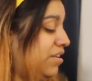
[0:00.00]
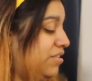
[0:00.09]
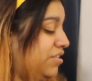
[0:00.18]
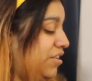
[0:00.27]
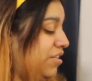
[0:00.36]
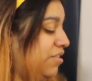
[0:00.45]

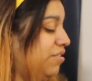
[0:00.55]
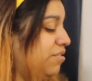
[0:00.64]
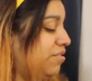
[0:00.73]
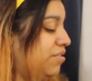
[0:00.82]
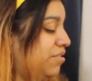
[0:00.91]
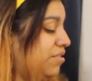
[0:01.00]
Do you?
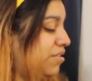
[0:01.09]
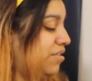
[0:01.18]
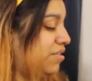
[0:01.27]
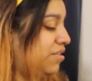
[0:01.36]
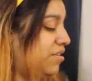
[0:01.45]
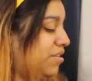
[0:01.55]

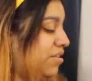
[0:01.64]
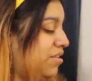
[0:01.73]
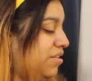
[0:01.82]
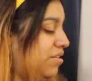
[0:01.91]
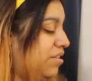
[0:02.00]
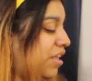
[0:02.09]

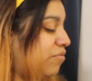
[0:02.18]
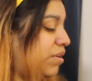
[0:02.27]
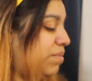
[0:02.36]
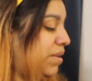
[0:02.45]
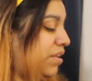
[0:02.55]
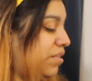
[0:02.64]
That's really
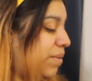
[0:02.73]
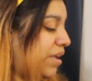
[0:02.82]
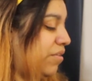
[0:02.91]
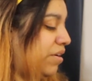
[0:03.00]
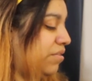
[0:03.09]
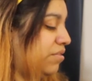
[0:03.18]
pretty in the
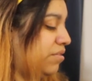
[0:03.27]
background.